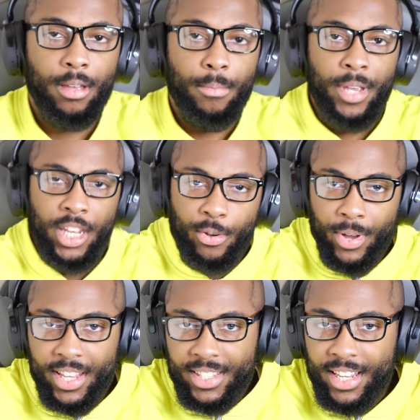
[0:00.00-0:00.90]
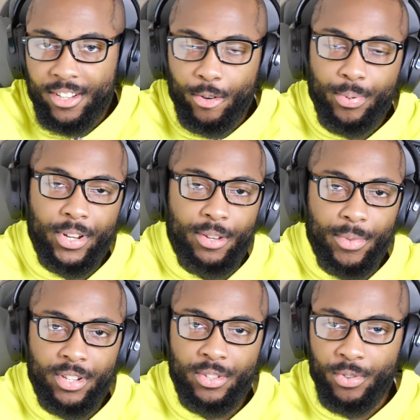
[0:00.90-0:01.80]
But anyways, that's going to pretty
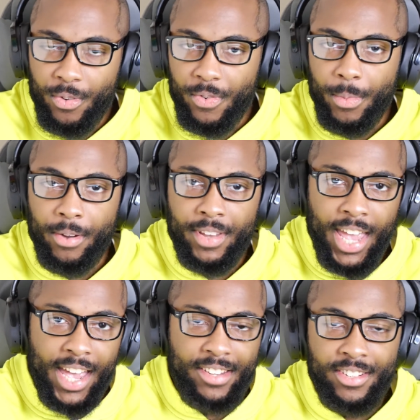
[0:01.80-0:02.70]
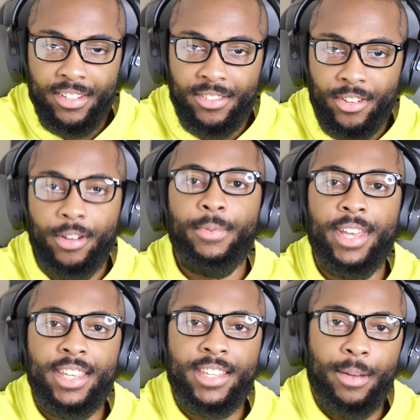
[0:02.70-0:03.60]
much do it for my reaction. As
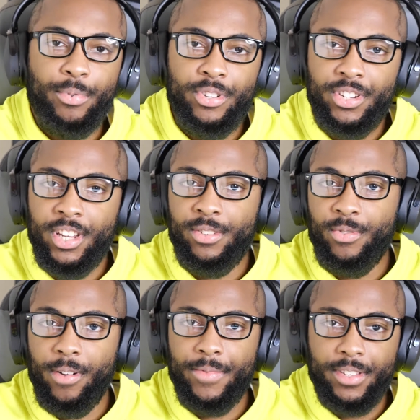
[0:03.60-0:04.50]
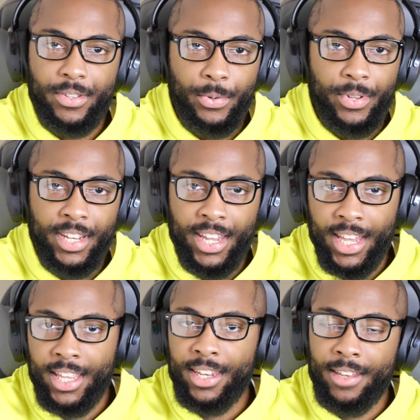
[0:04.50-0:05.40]
always, I appreciate you all for tuning
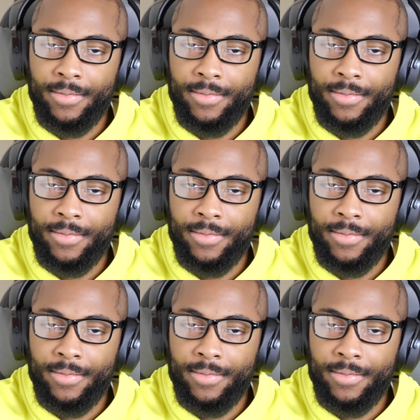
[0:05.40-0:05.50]
in.